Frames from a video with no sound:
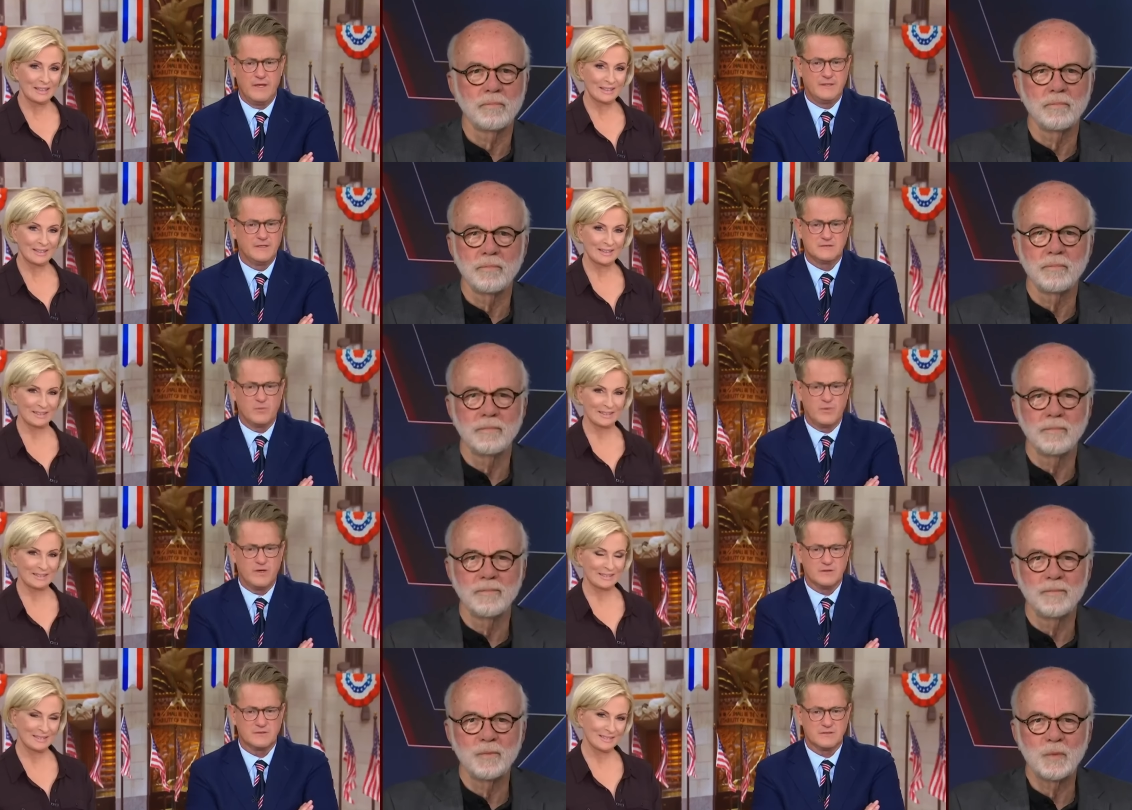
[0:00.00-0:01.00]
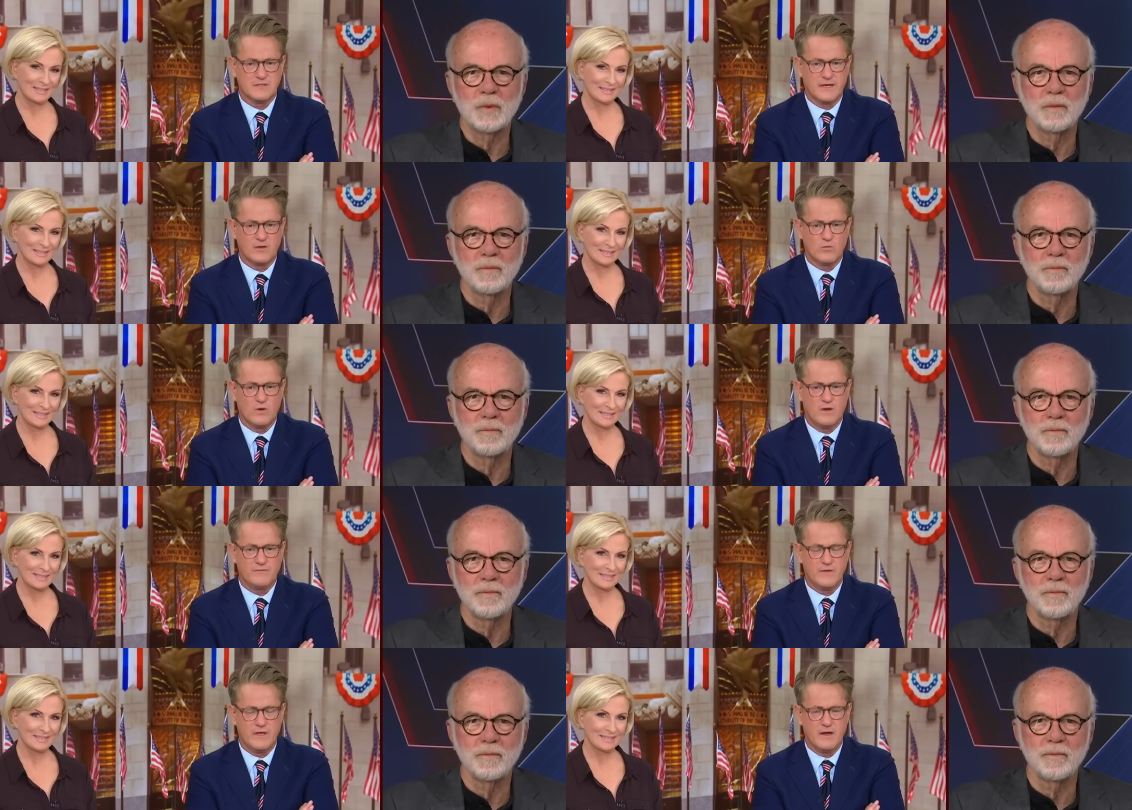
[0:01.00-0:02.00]
Speaker 1: It disappears the second we're
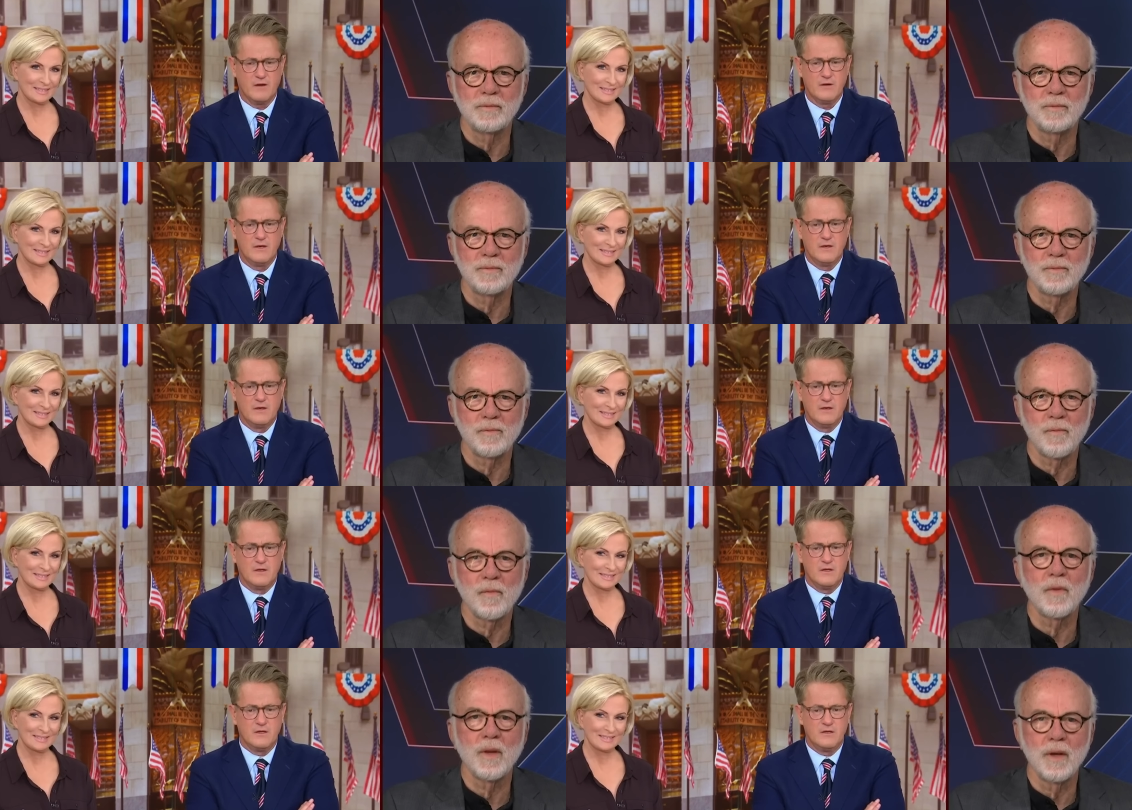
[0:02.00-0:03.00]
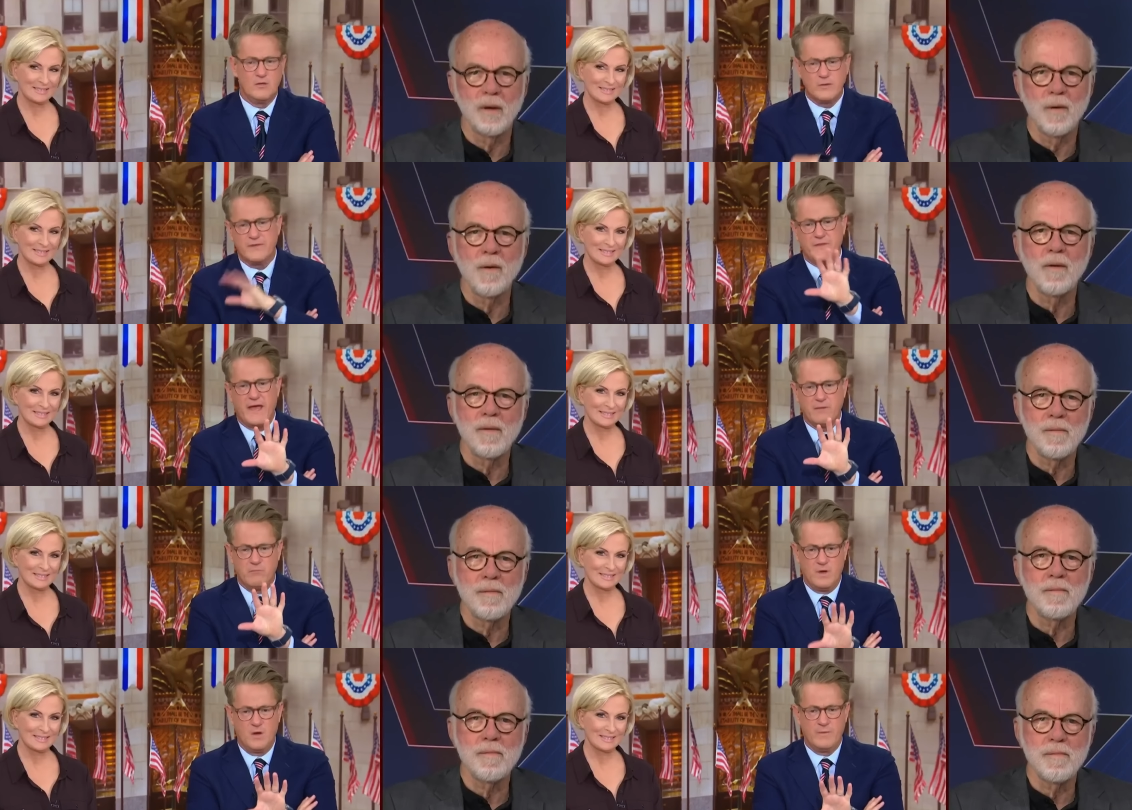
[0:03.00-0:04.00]
off the air you get that
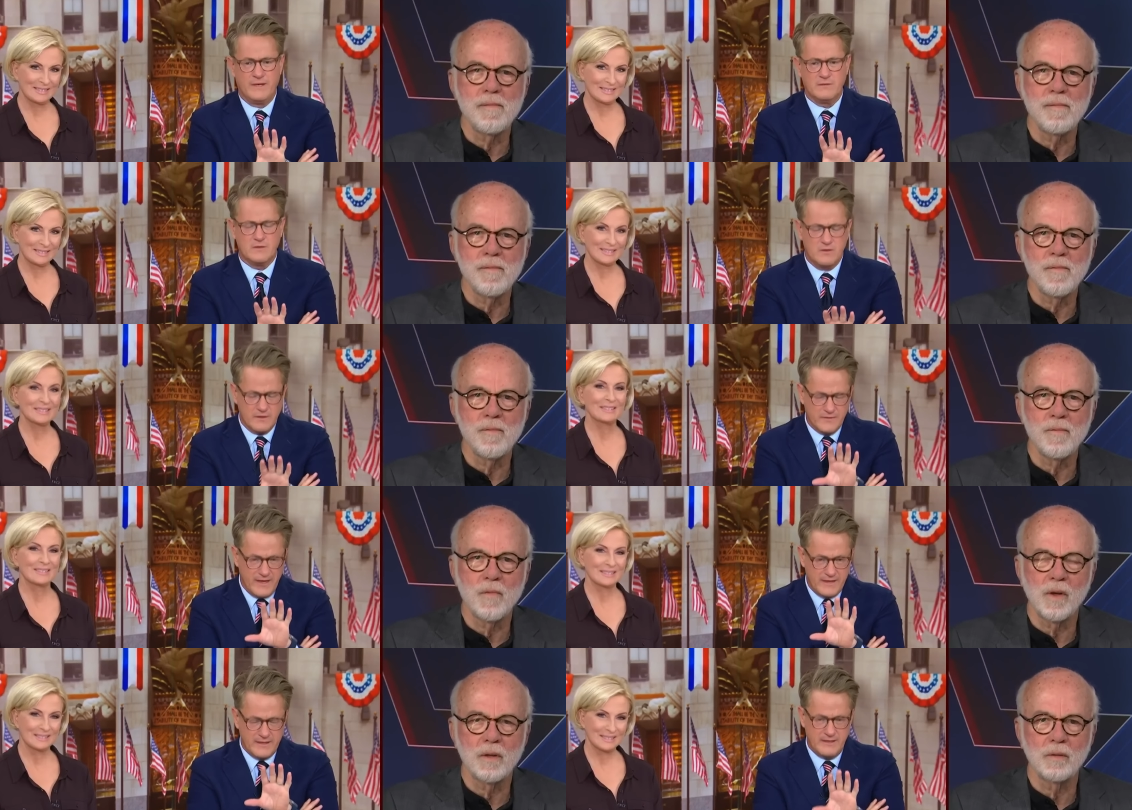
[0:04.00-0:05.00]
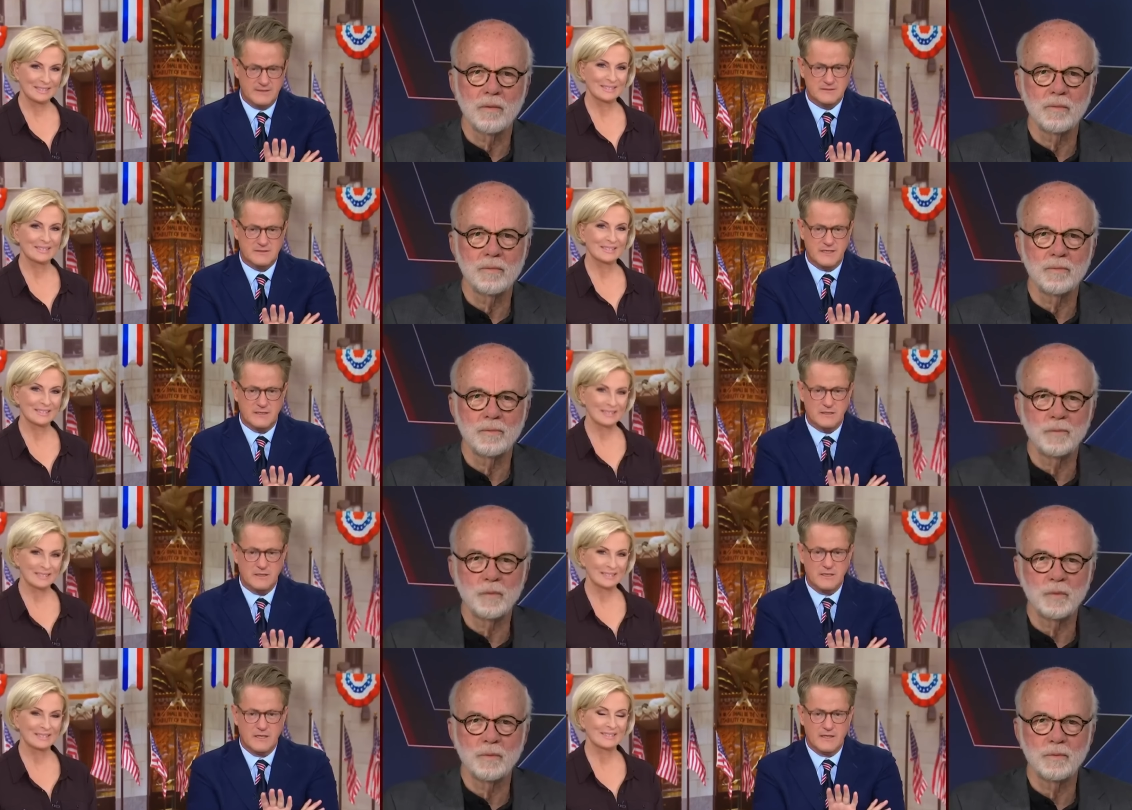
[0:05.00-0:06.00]
moment, you get that instant
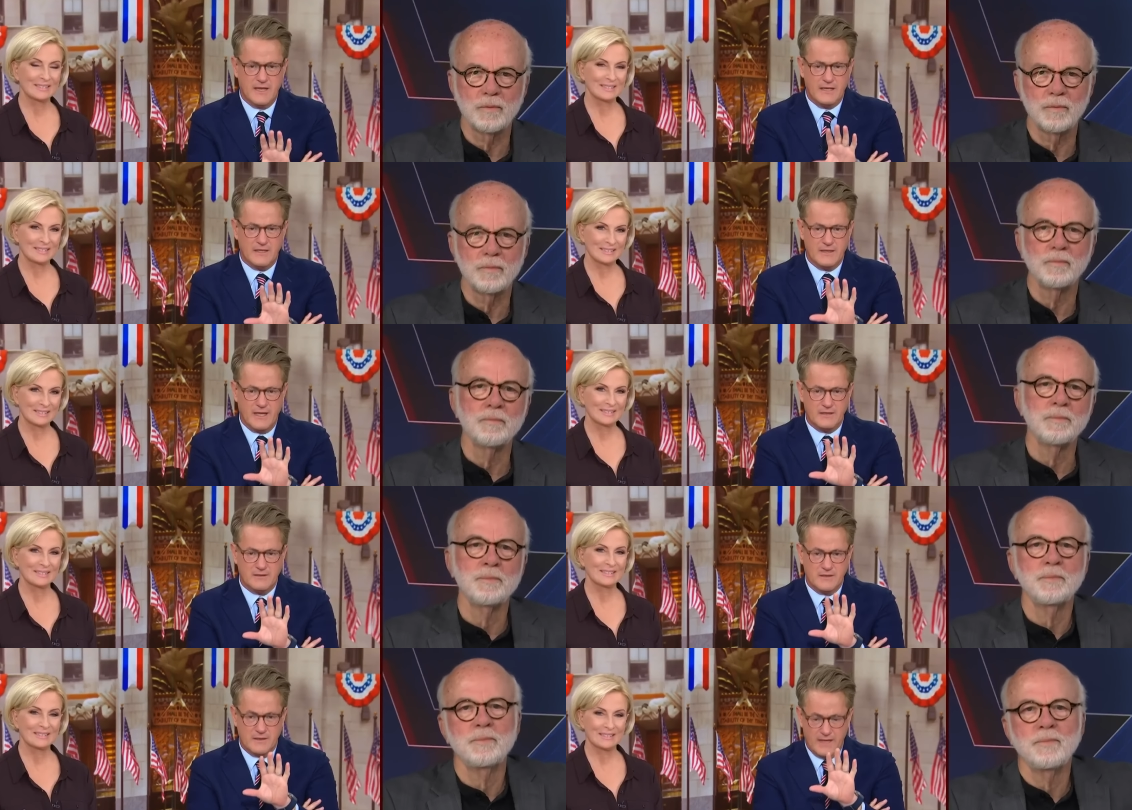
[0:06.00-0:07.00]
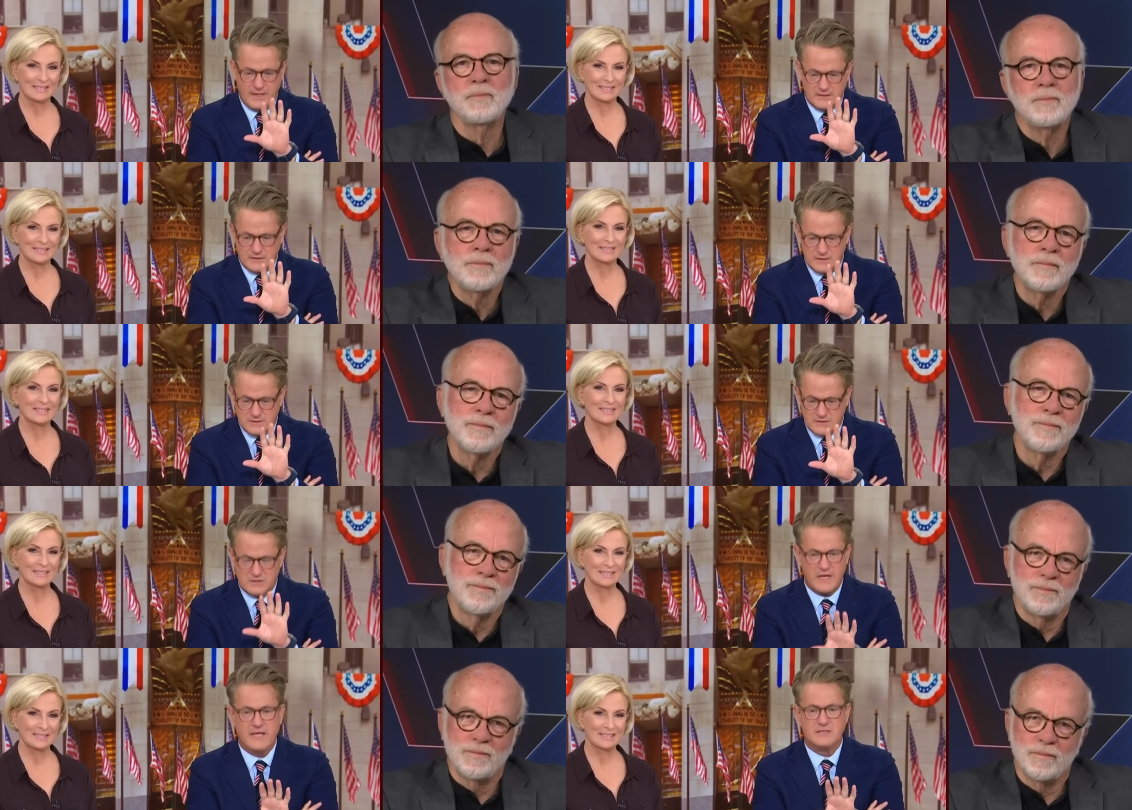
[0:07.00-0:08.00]
that that that
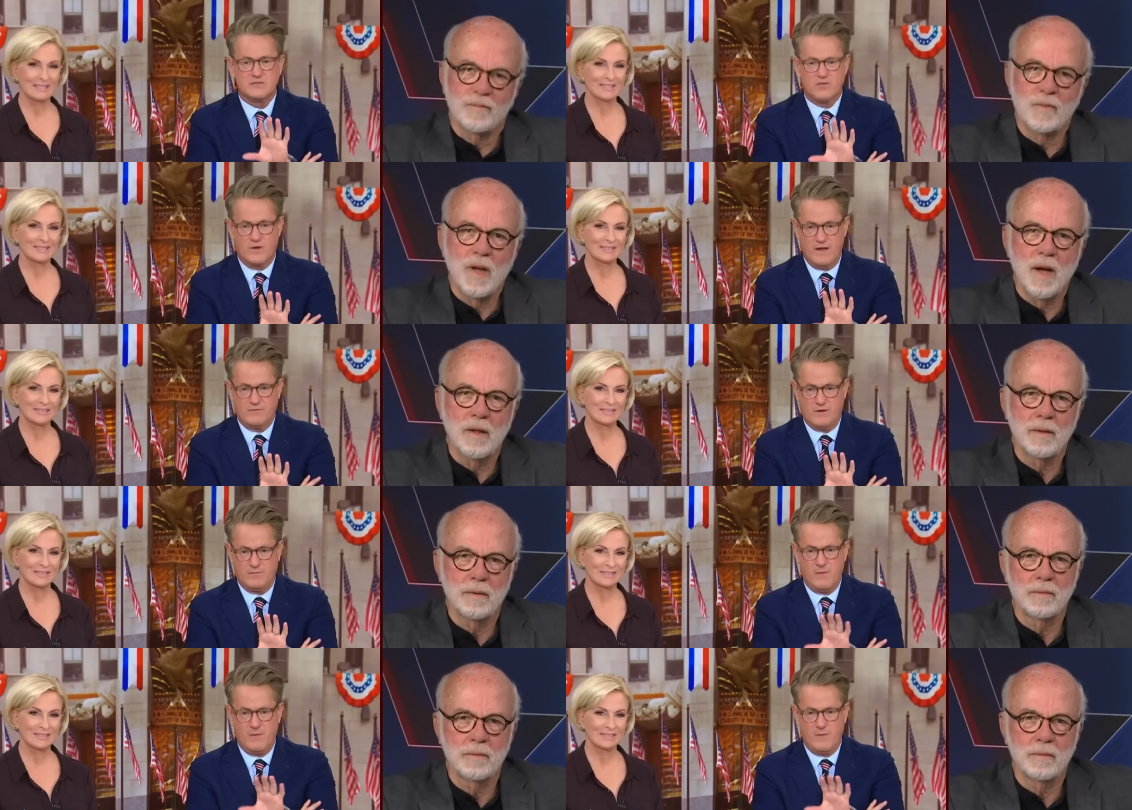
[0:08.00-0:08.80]
stays forever.